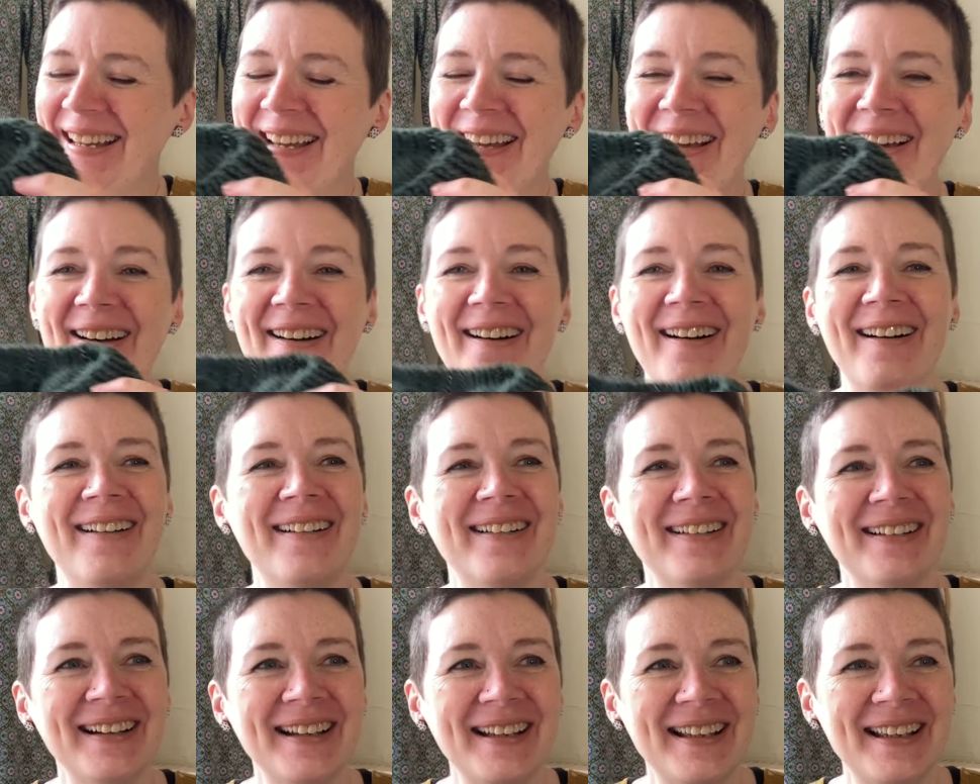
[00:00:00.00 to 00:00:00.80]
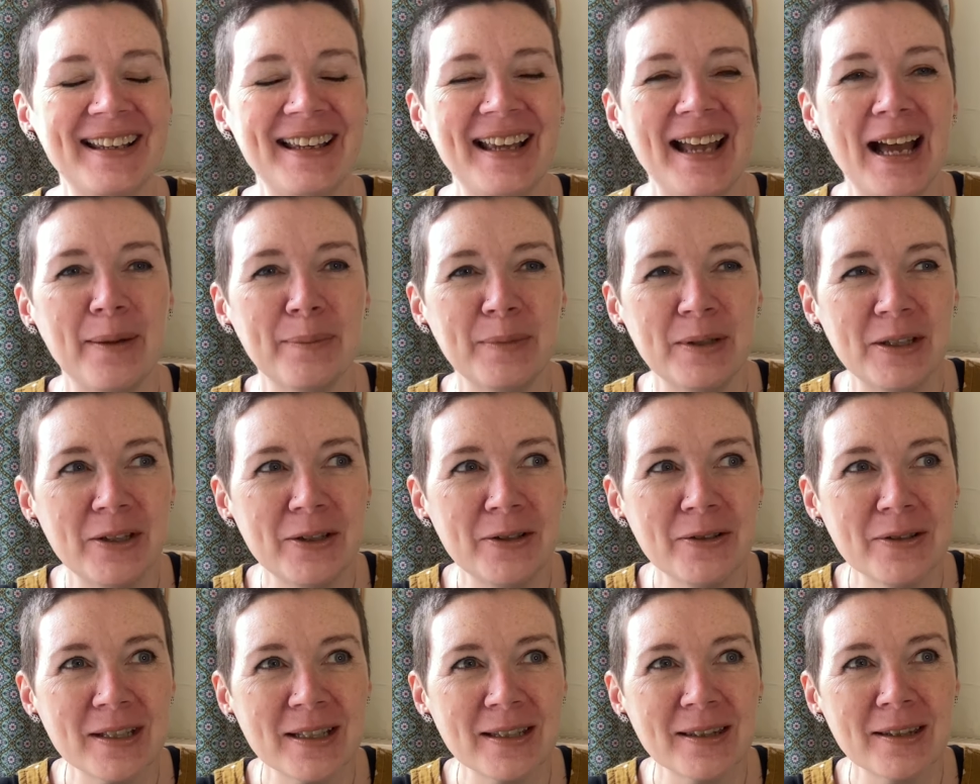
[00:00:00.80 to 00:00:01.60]
I am
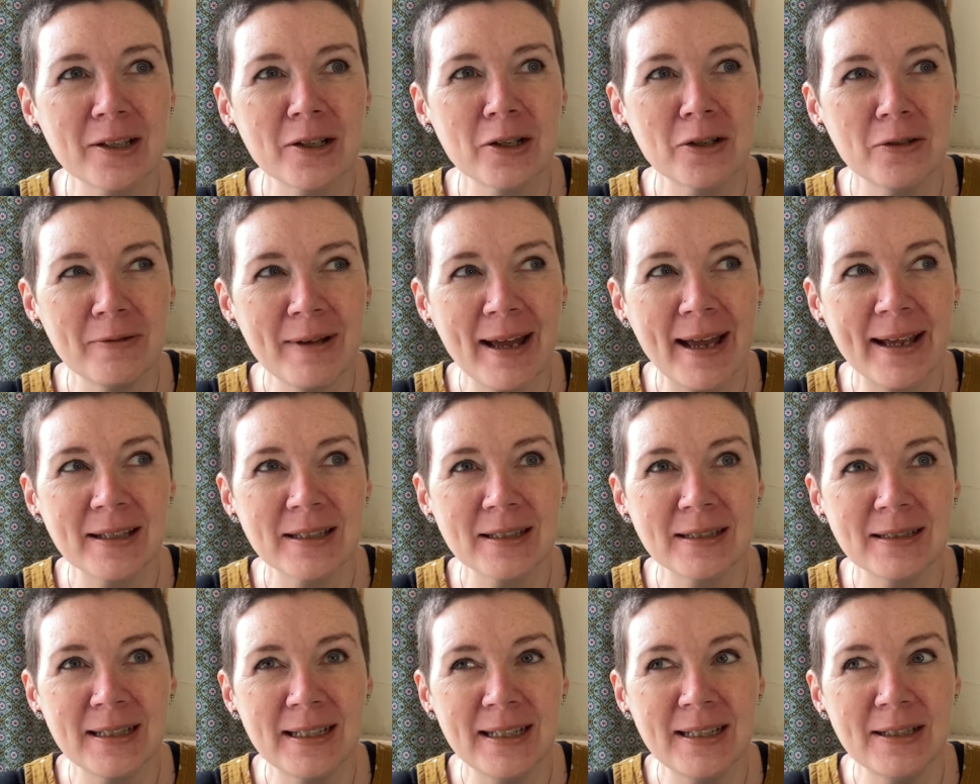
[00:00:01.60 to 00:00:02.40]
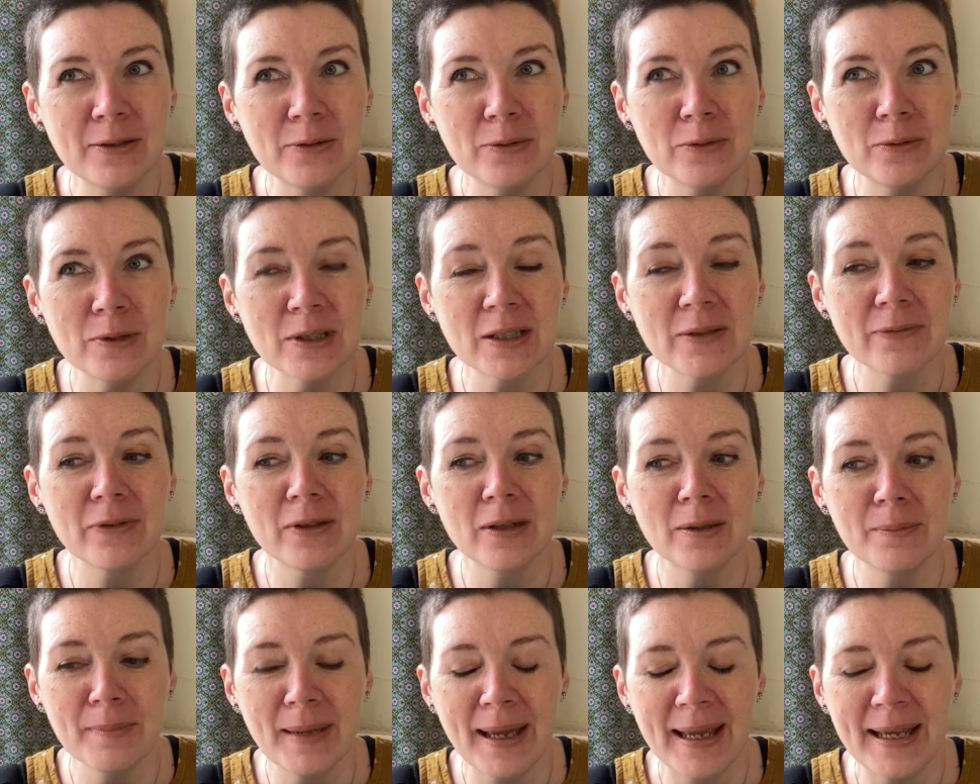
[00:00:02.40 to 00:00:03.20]
using the correct needles for the
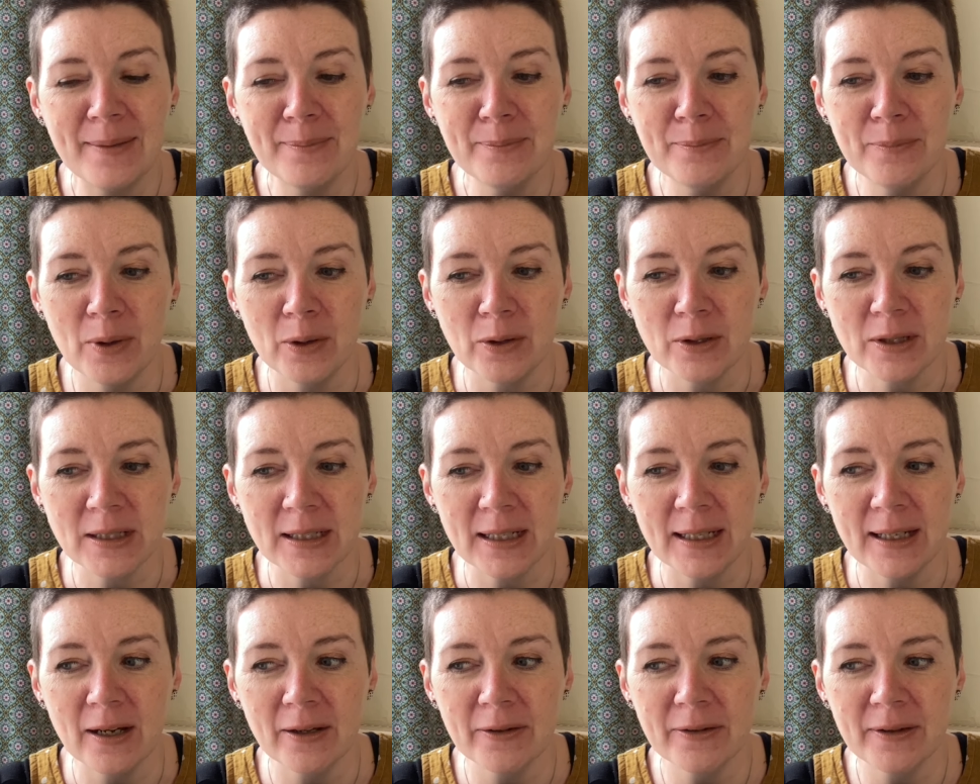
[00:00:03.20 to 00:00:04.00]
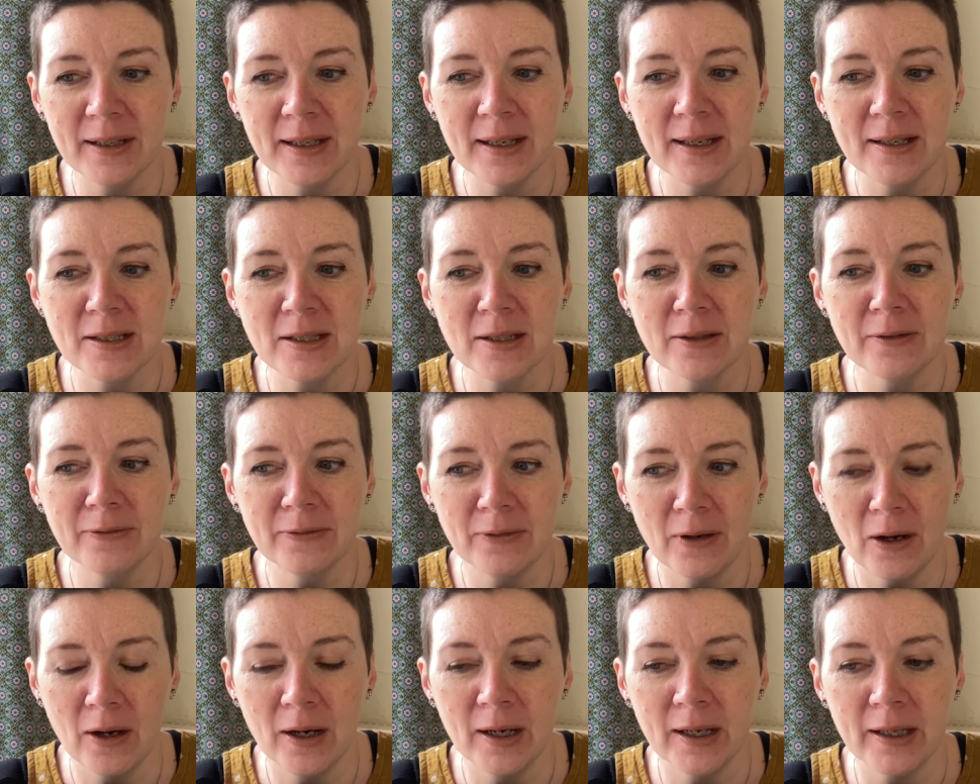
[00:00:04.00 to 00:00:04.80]
main body. I think it's a
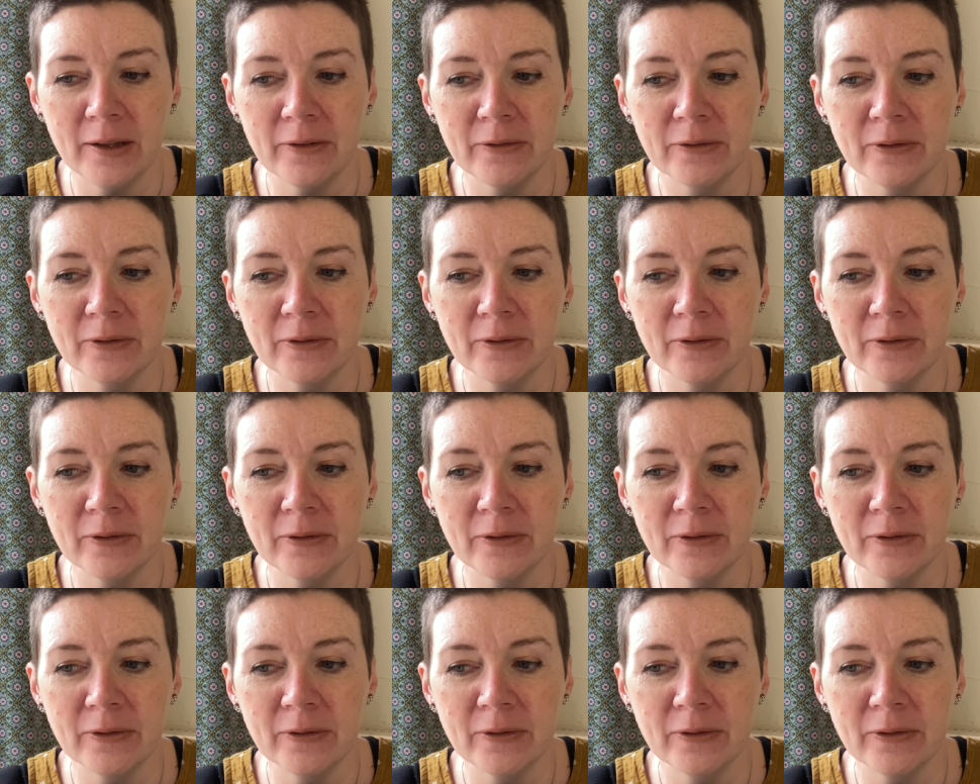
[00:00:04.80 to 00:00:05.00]
5mm.